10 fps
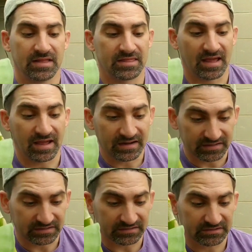That
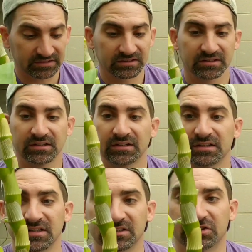is,
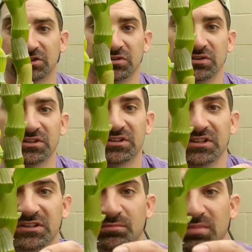as soon as these